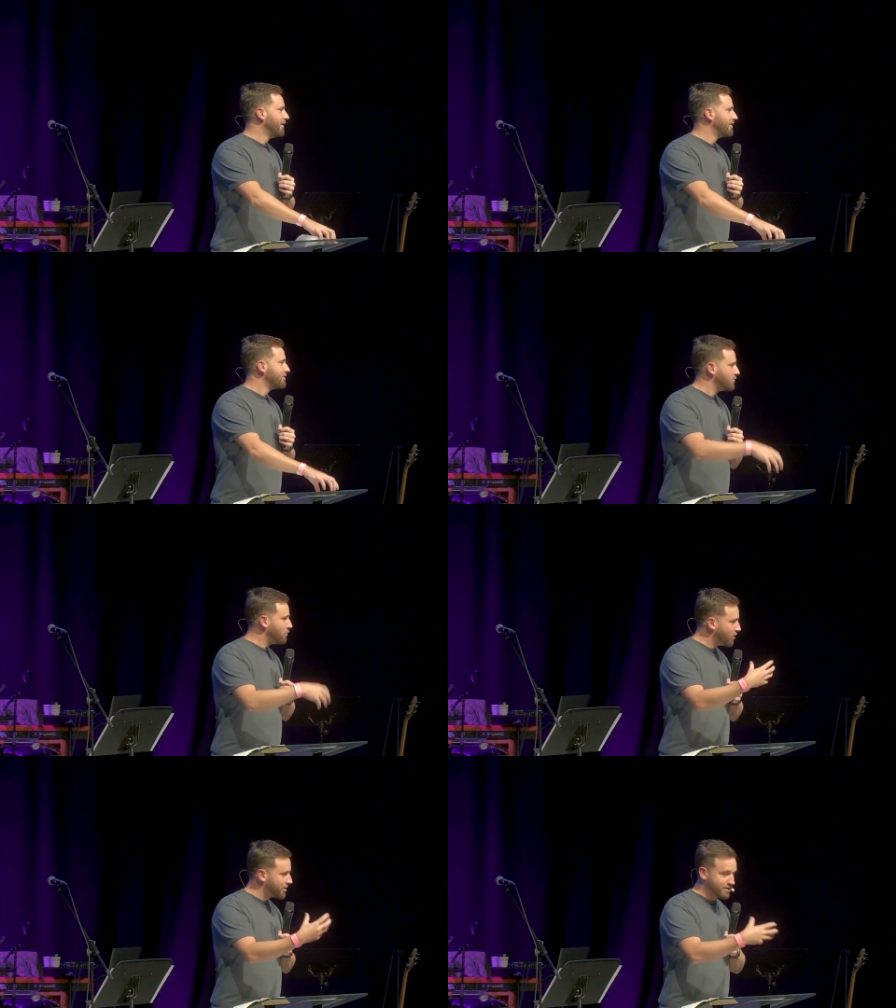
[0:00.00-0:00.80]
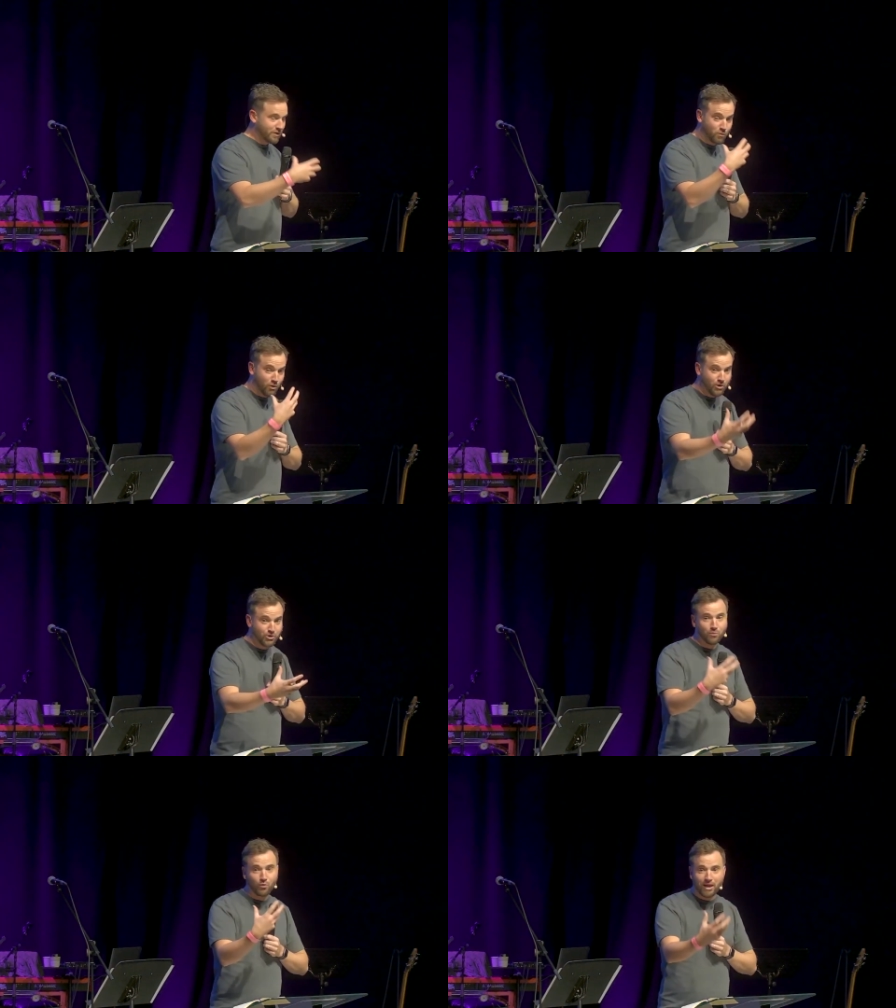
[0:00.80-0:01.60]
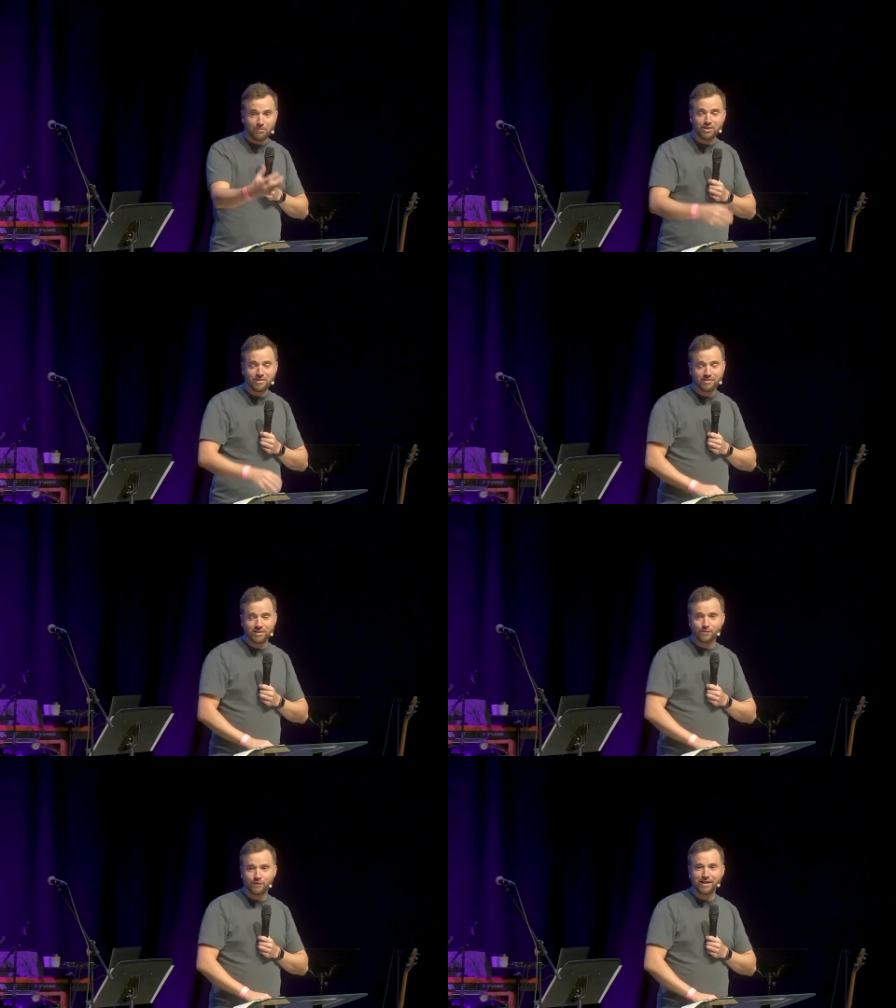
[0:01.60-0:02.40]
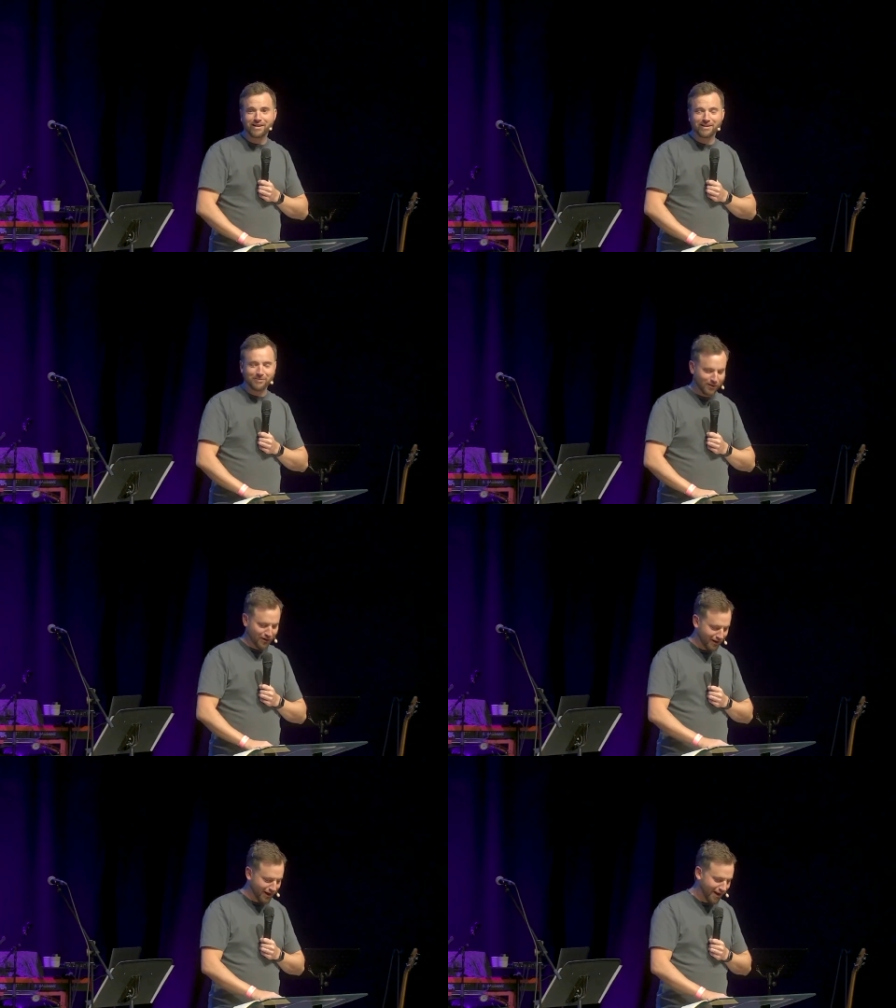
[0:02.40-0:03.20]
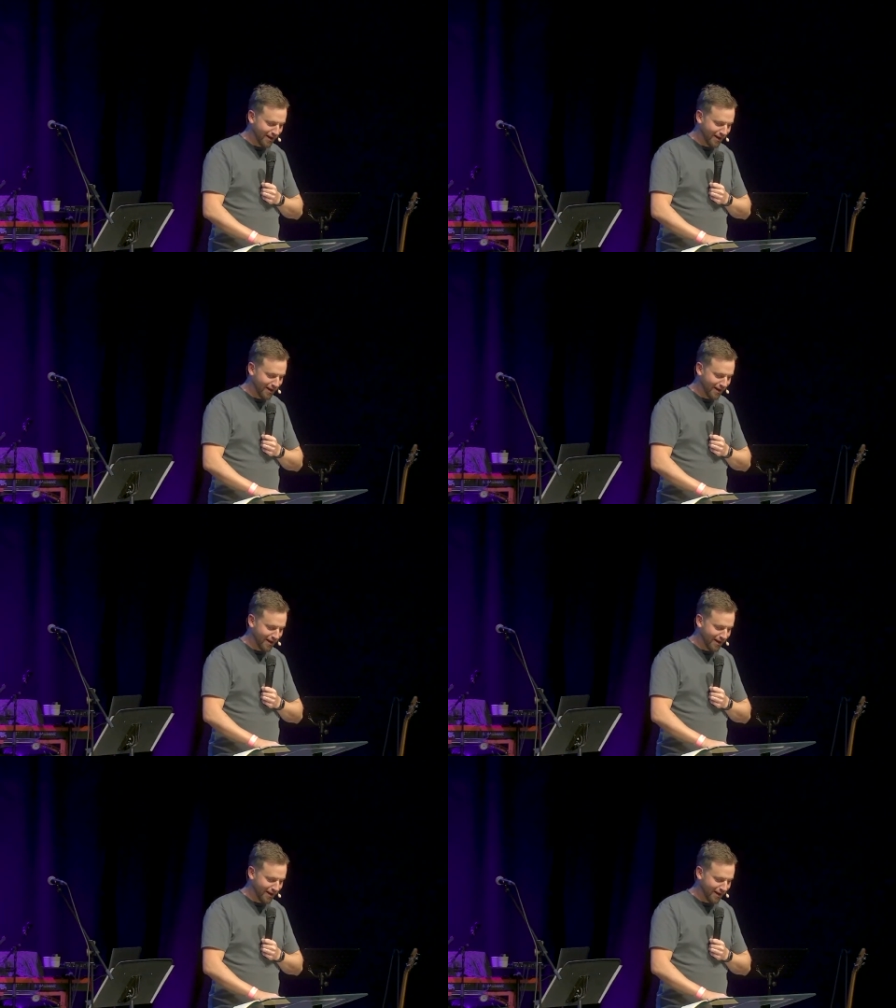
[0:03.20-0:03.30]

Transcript: to wash, wash and wipe Jesus' feet with her hair.